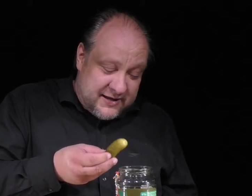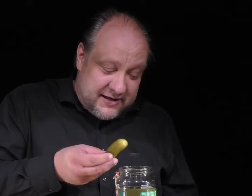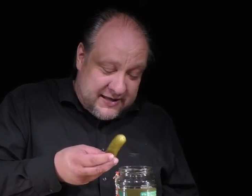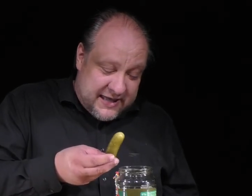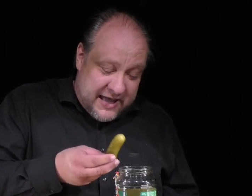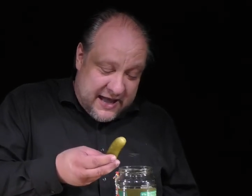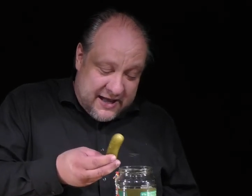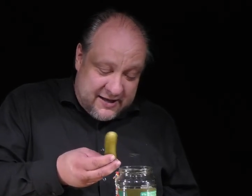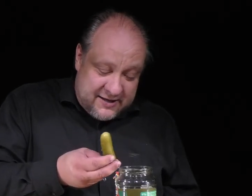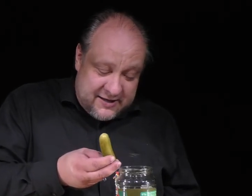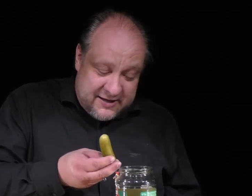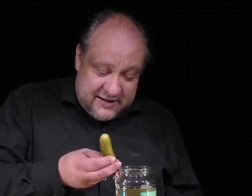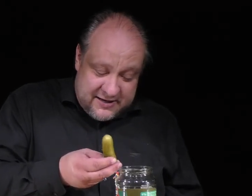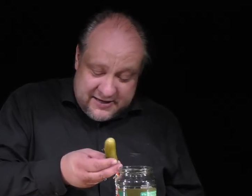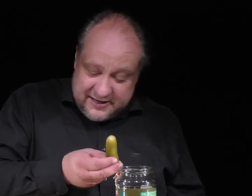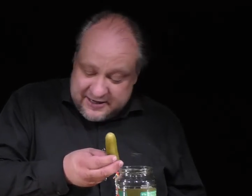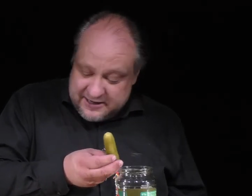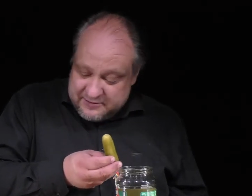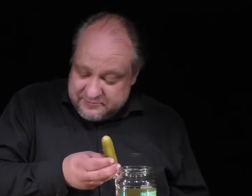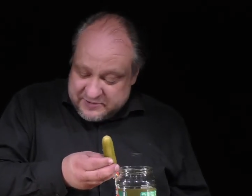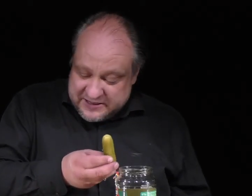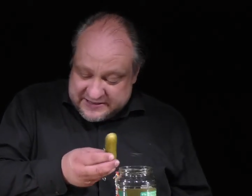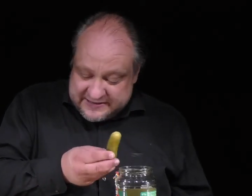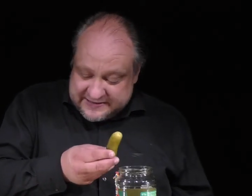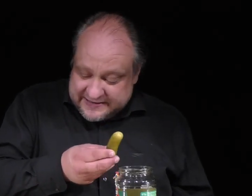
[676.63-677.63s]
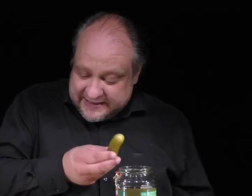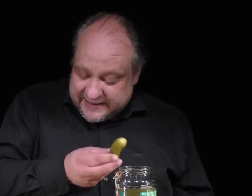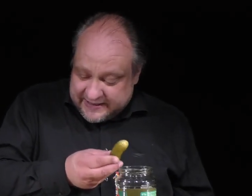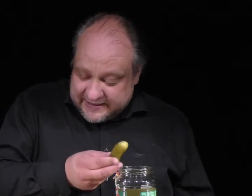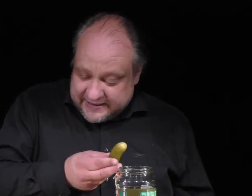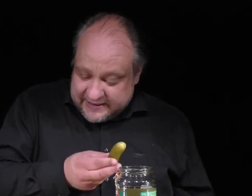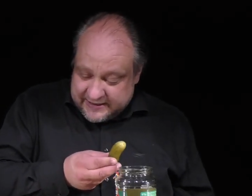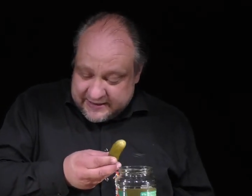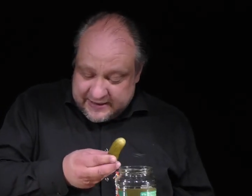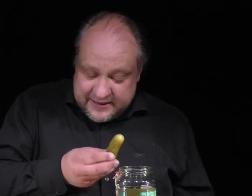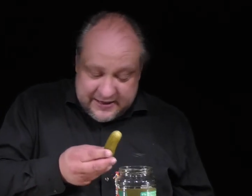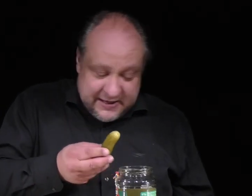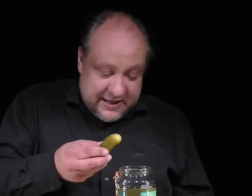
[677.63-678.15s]
Yeah, little bit
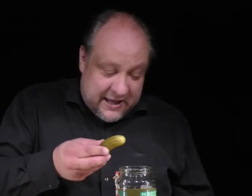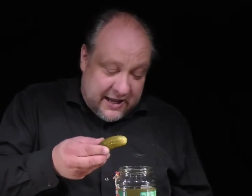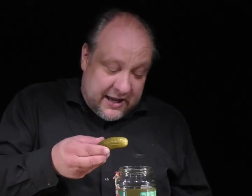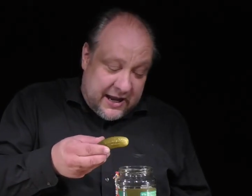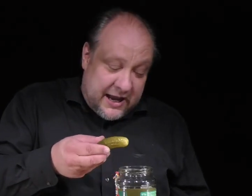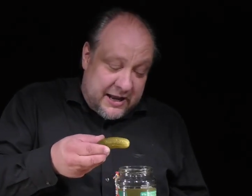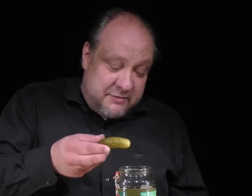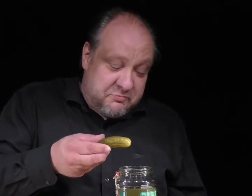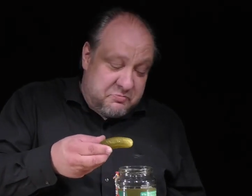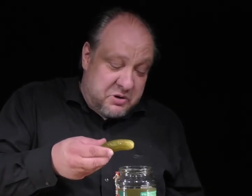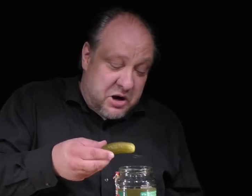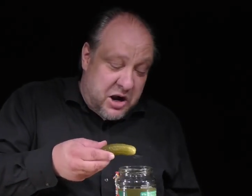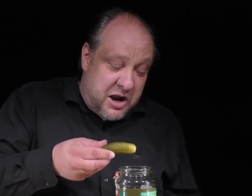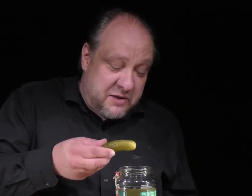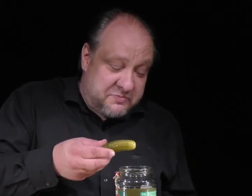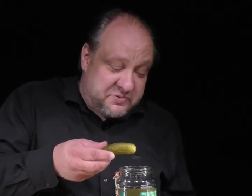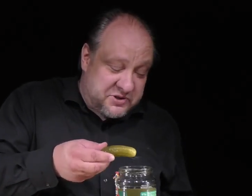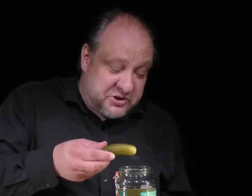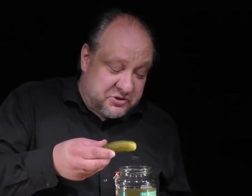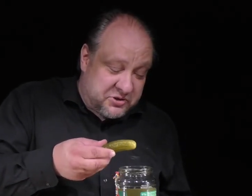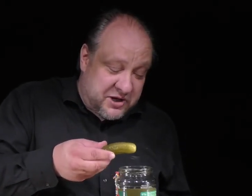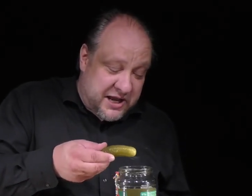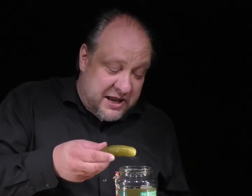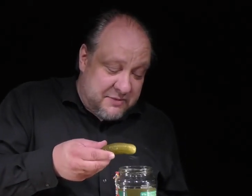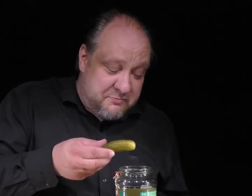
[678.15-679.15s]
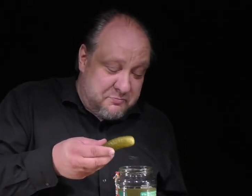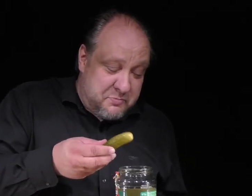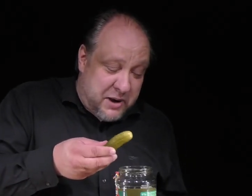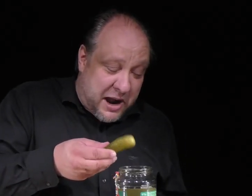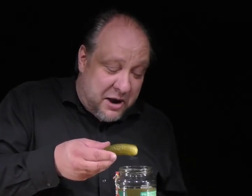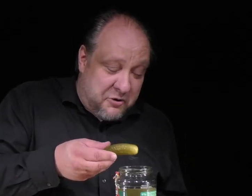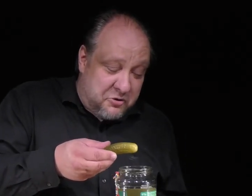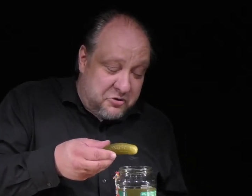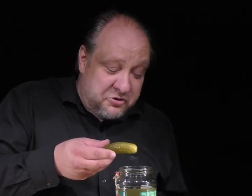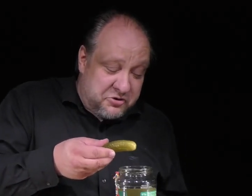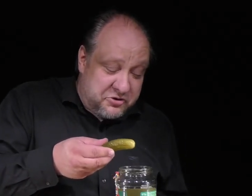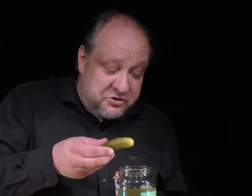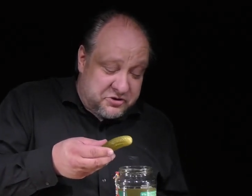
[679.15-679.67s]
sick. Yeah, and perhaps you can
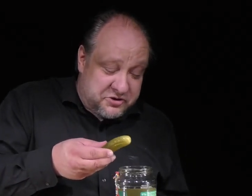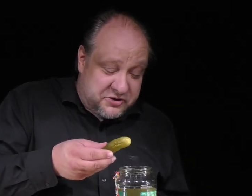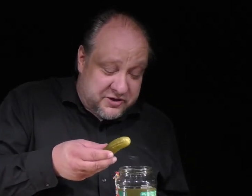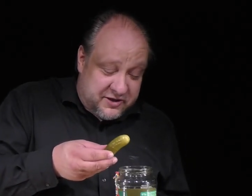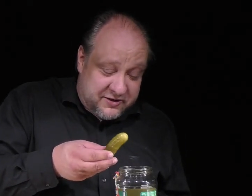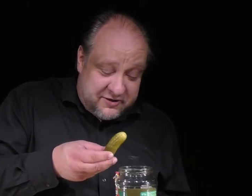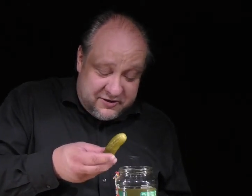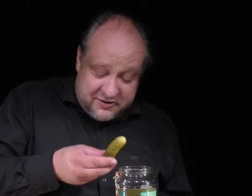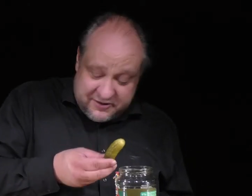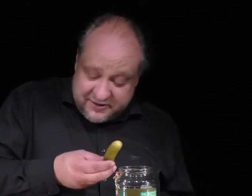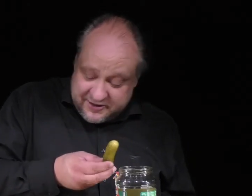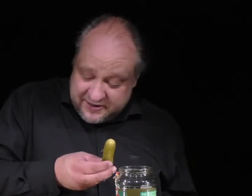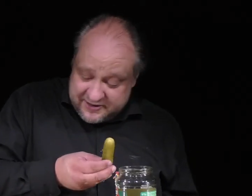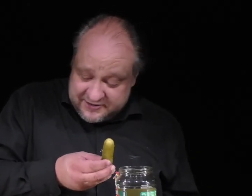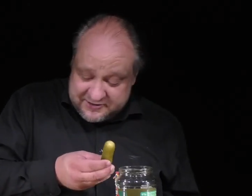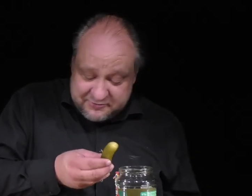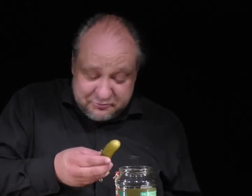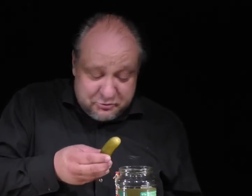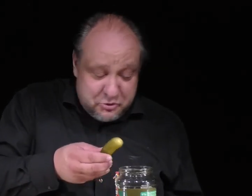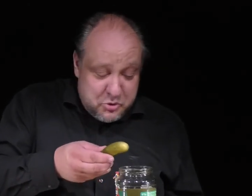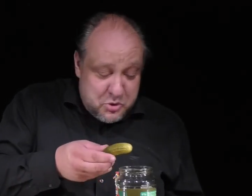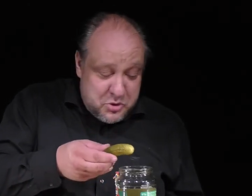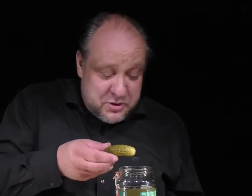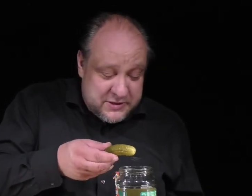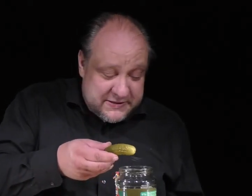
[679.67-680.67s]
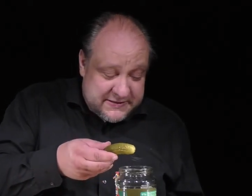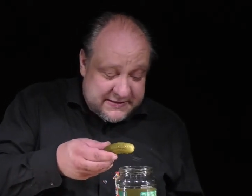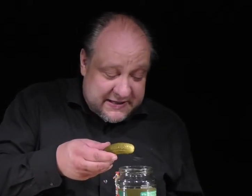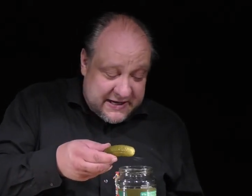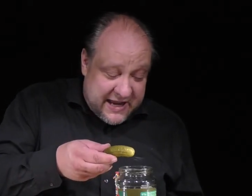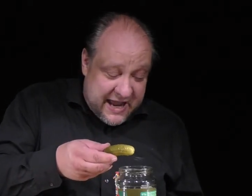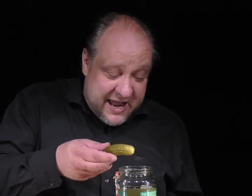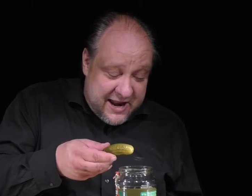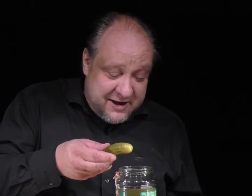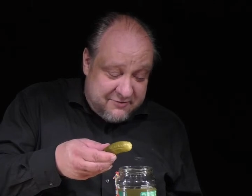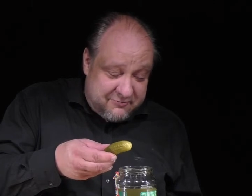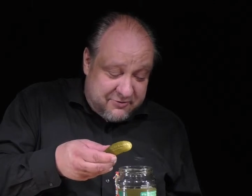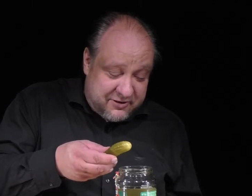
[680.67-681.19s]
bound the, his wounds
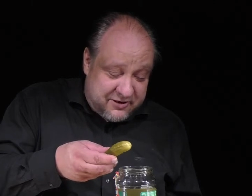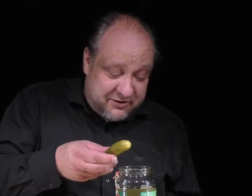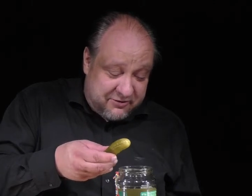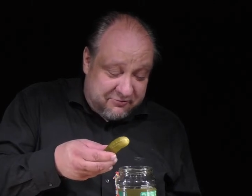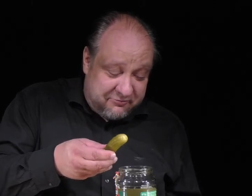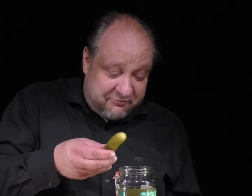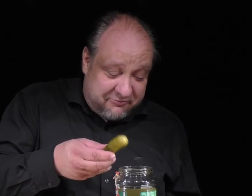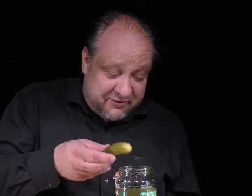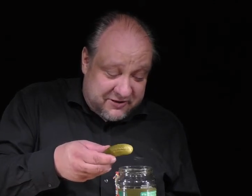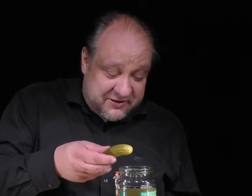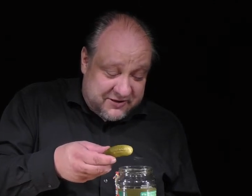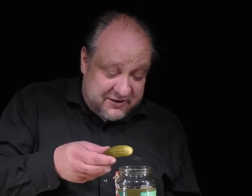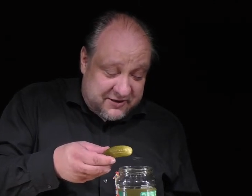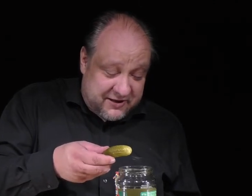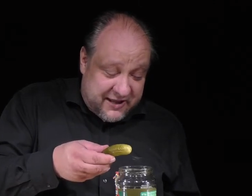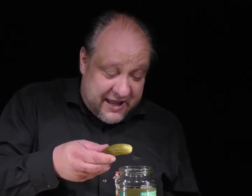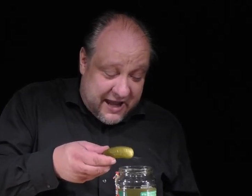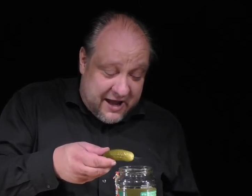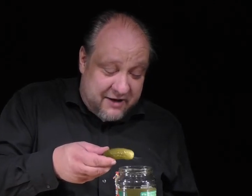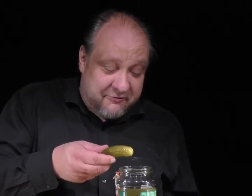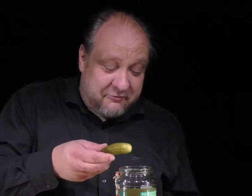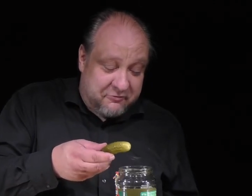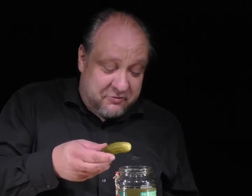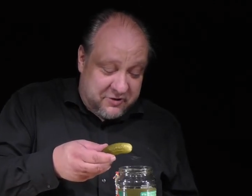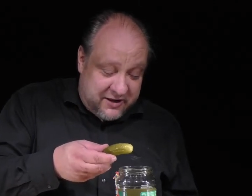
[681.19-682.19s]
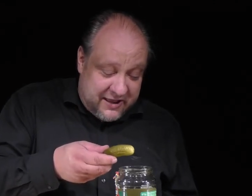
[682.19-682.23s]
again with, with yeah,